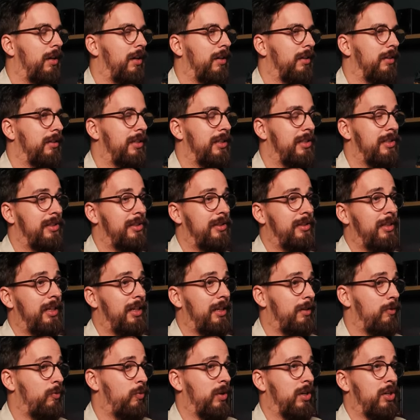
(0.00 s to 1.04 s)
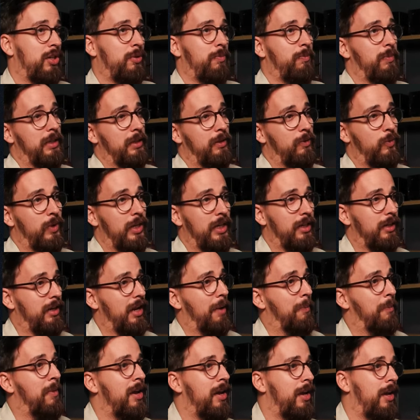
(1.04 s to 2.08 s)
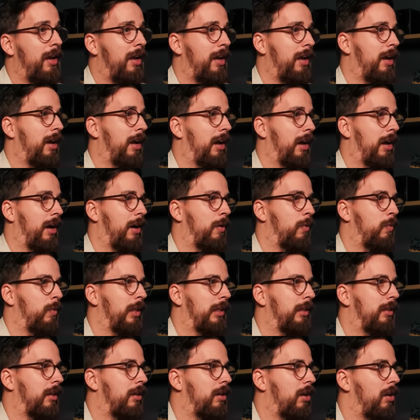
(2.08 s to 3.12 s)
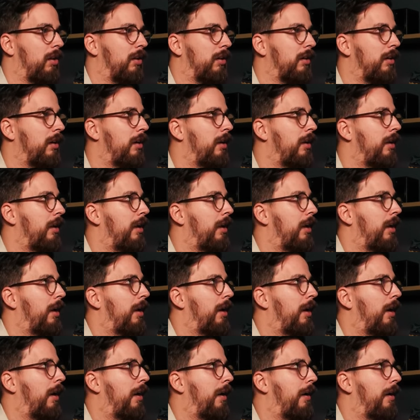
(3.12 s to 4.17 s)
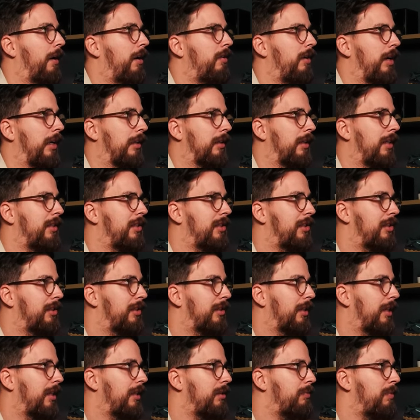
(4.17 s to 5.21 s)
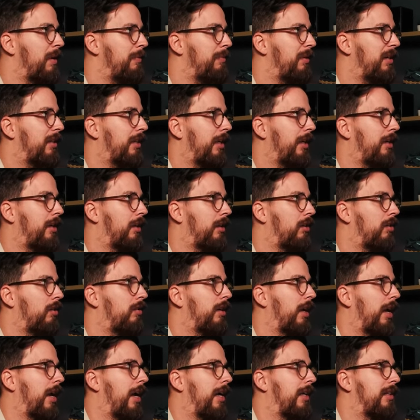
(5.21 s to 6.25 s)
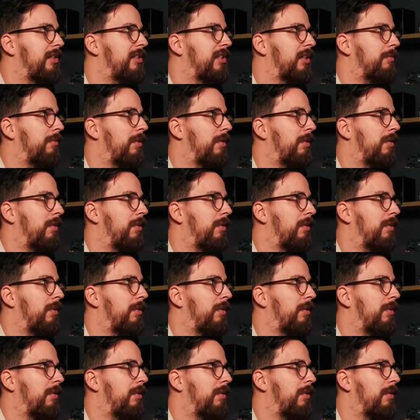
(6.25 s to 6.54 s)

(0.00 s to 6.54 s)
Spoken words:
distinguish between them with the color. All right, let's maybe take a look at some